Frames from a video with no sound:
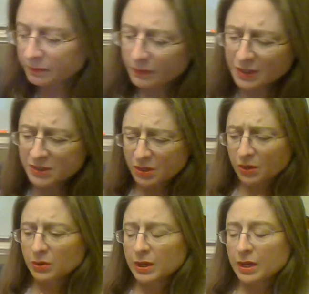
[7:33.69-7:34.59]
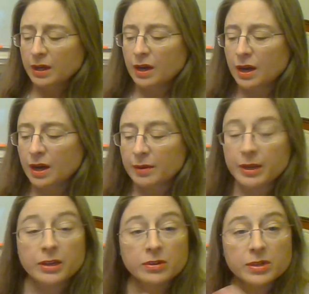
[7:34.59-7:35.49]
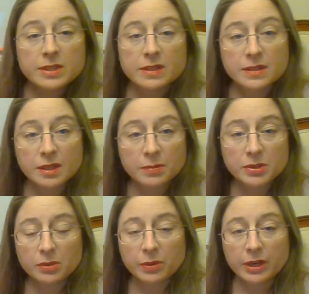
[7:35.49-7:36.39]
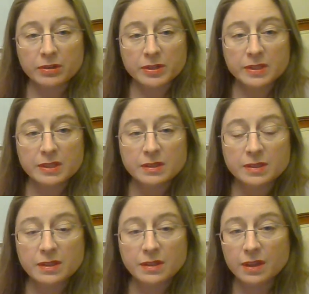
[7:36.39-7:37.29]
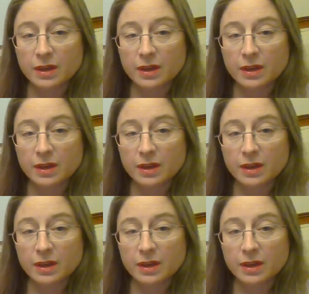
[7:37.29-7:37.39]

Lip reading: So increasing the temperature will increase the